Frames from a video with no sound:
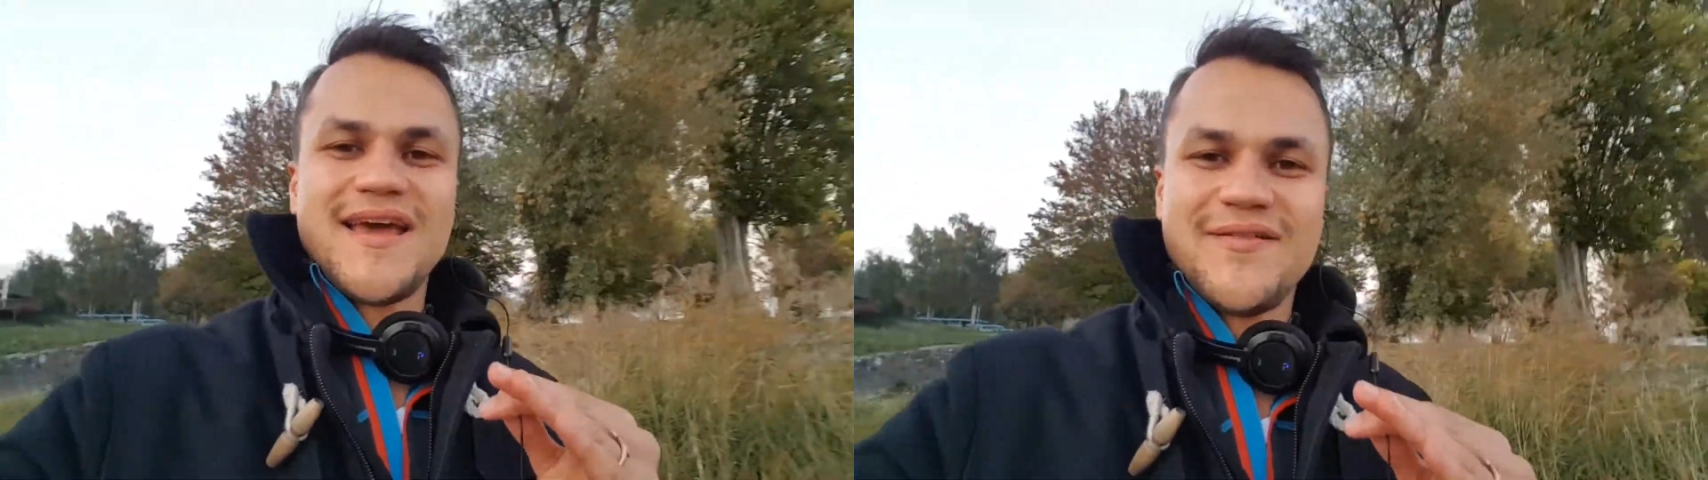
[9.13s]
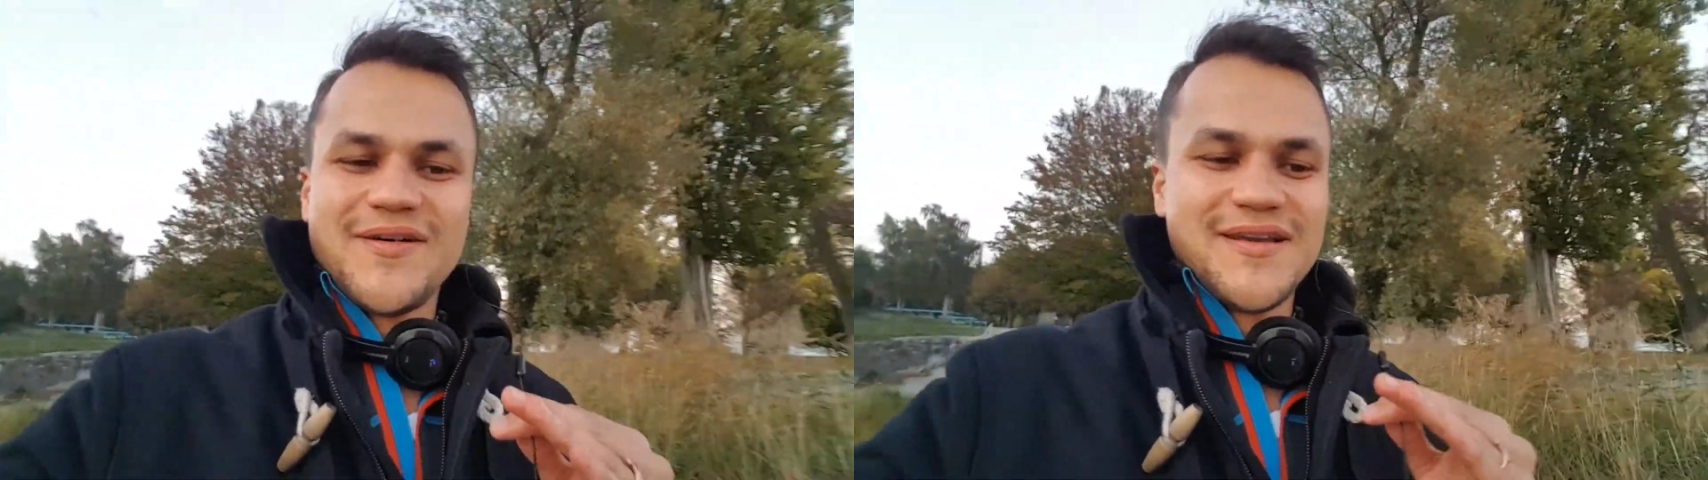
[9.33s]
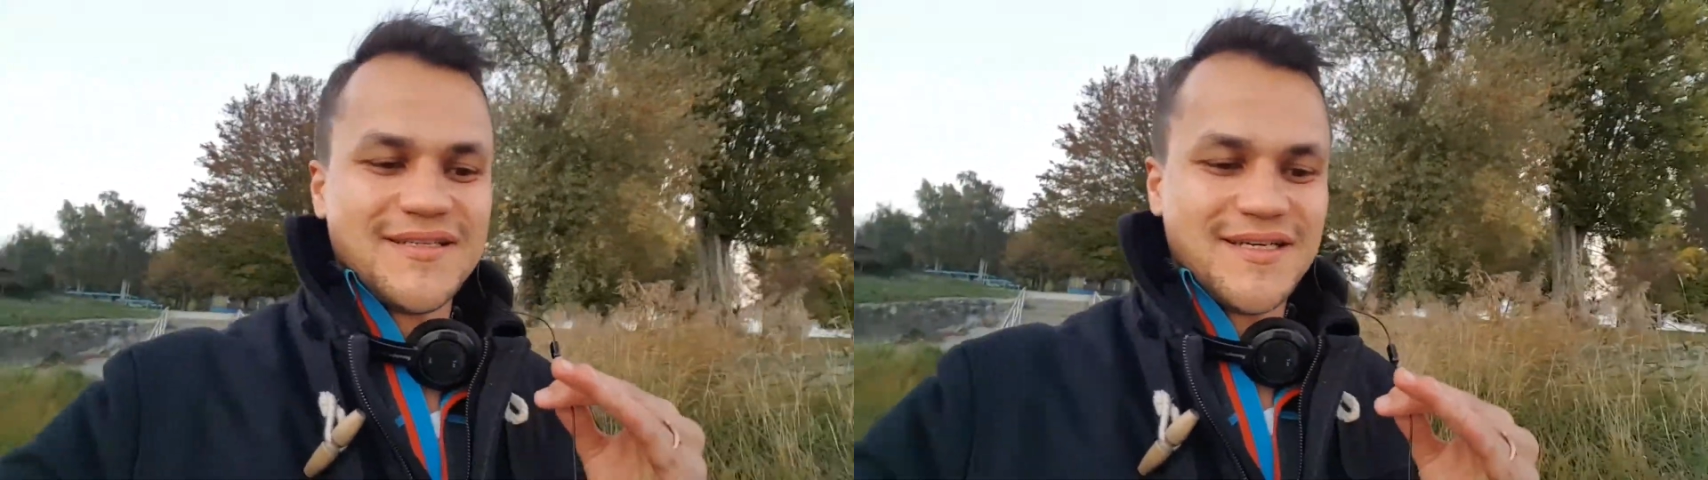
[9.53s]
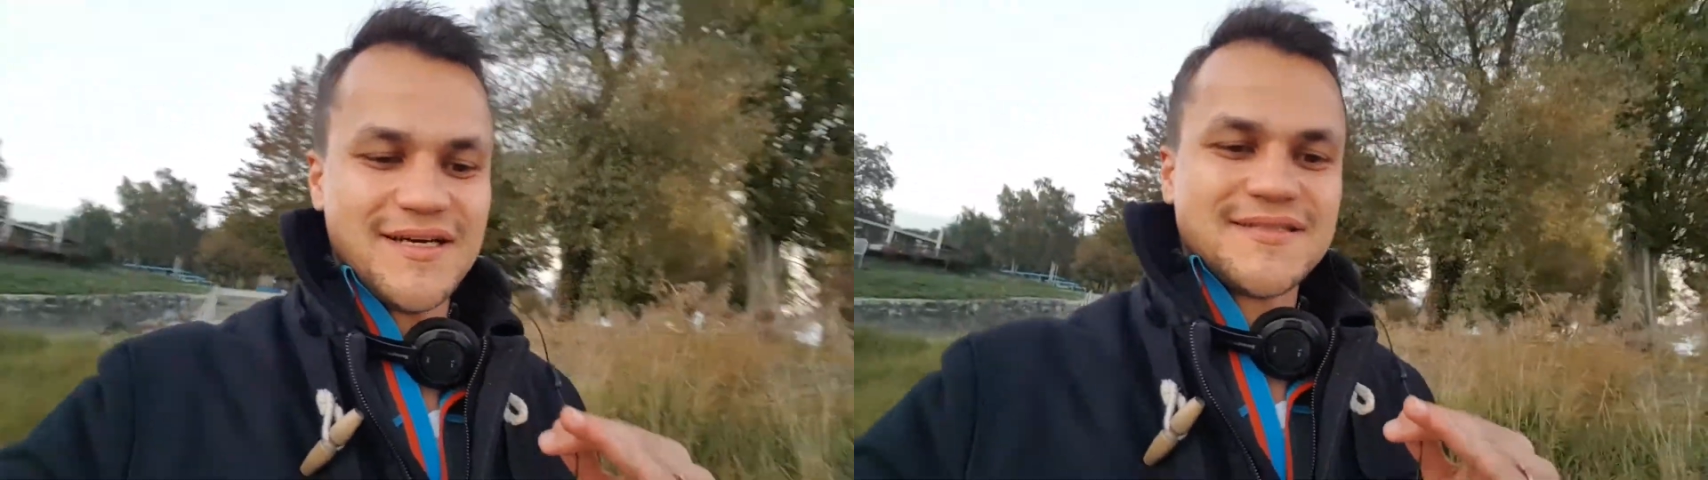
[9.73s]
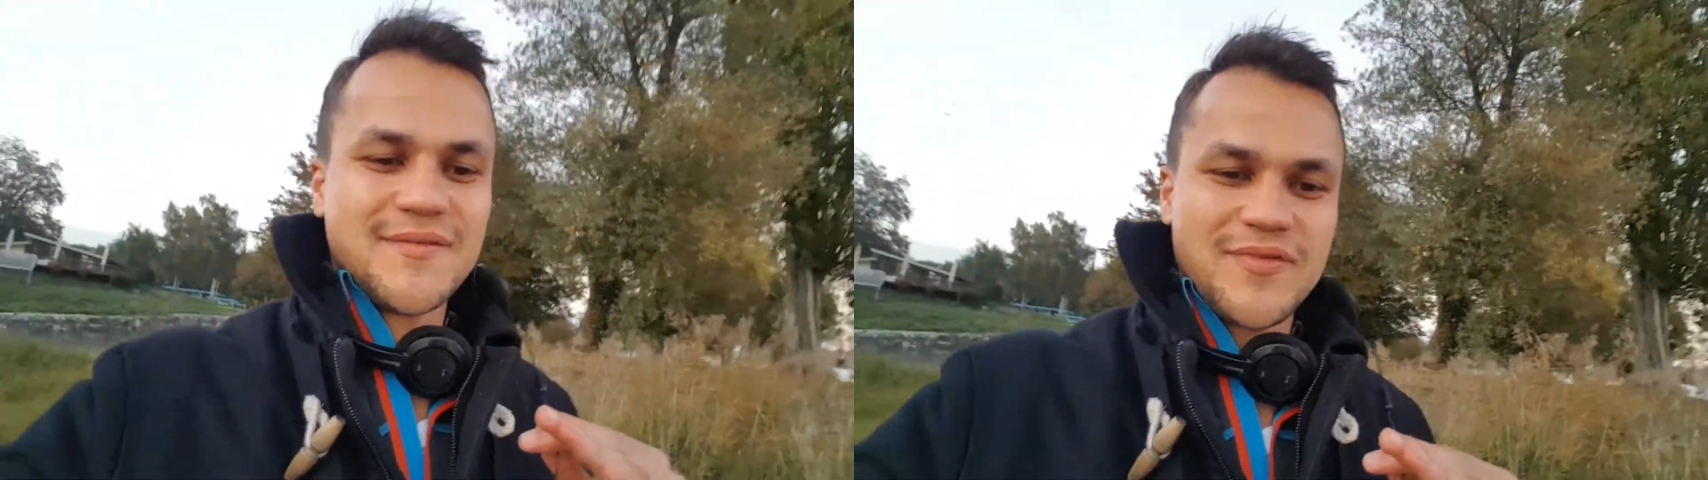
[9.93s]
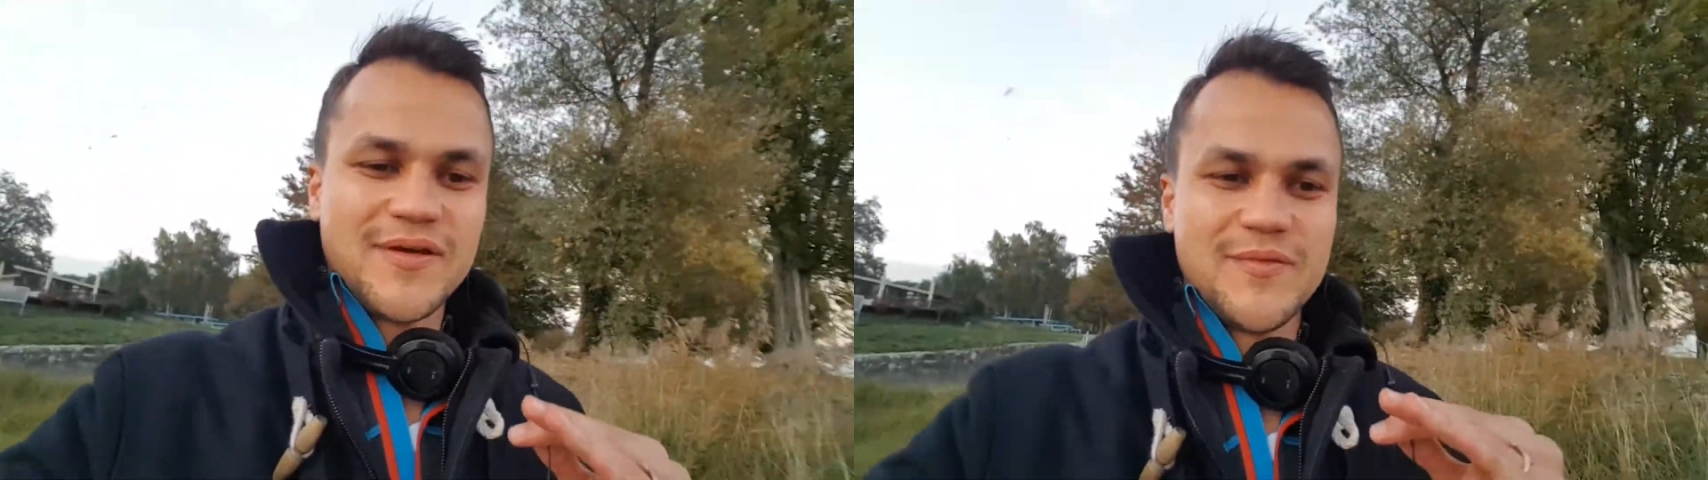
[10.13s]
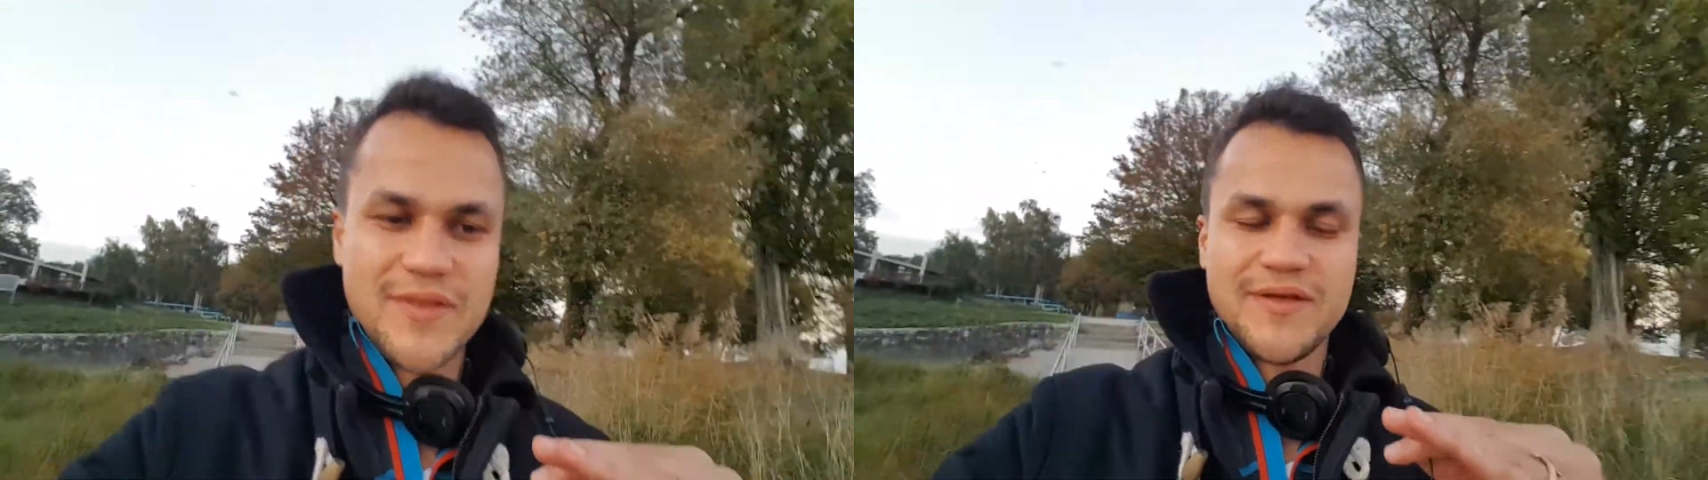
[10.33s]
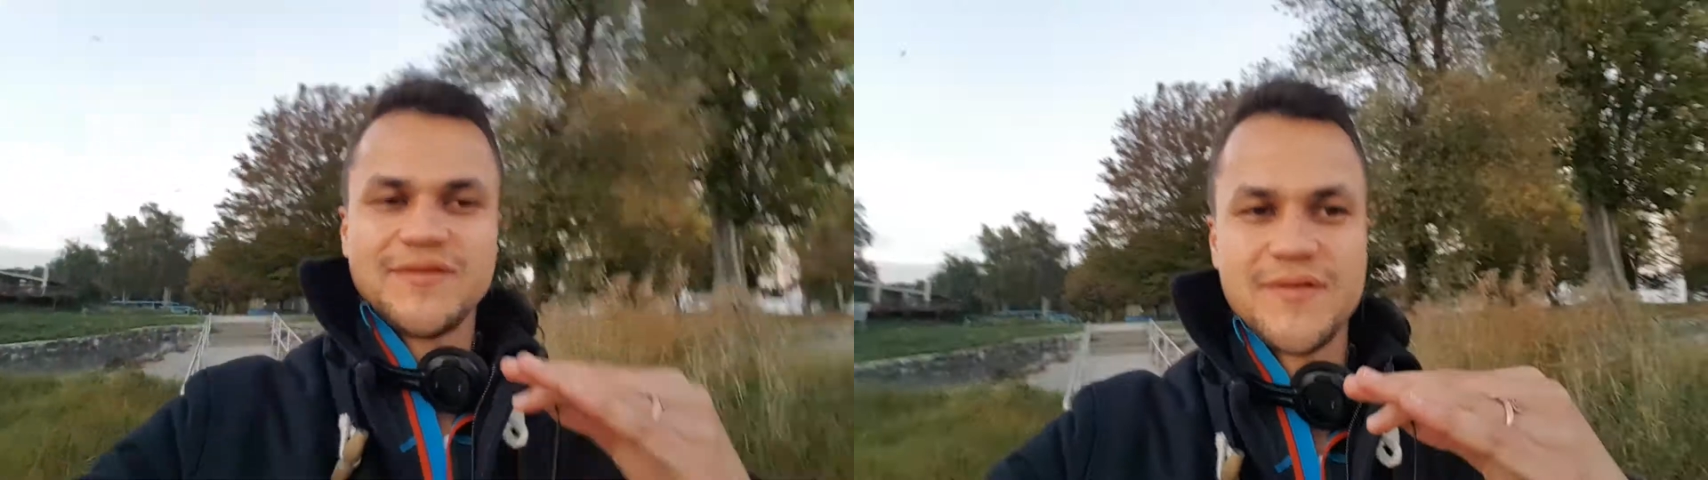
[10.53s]
I want to share something
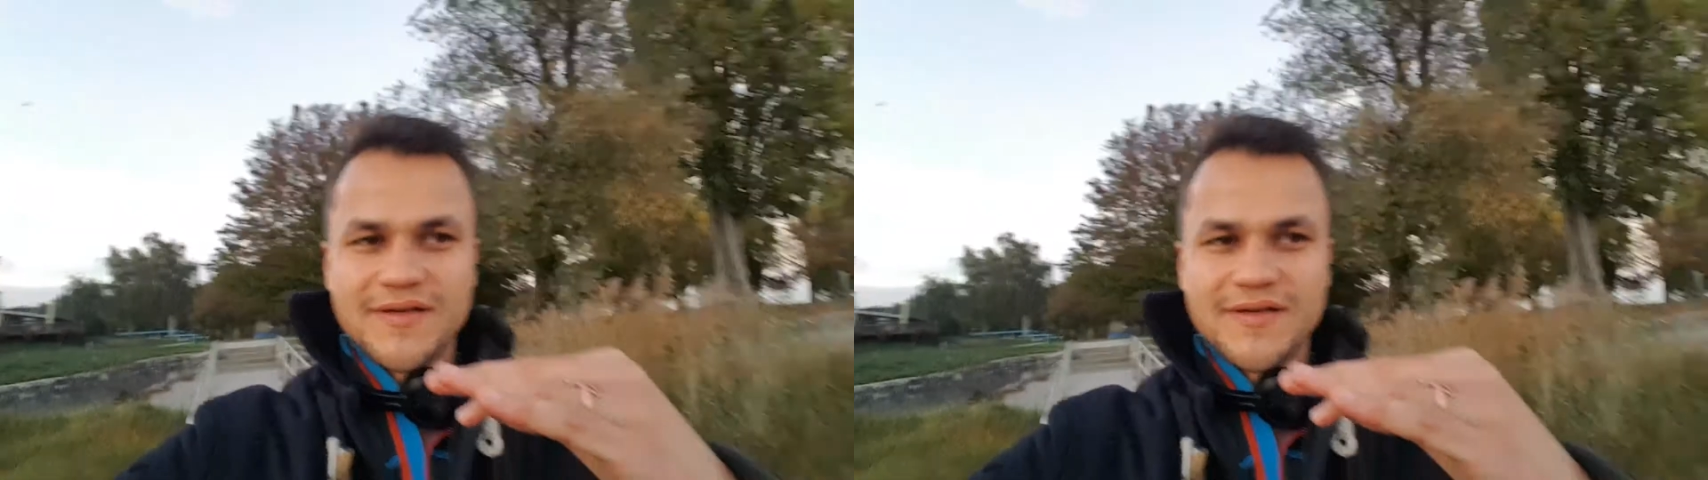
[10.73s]
with you.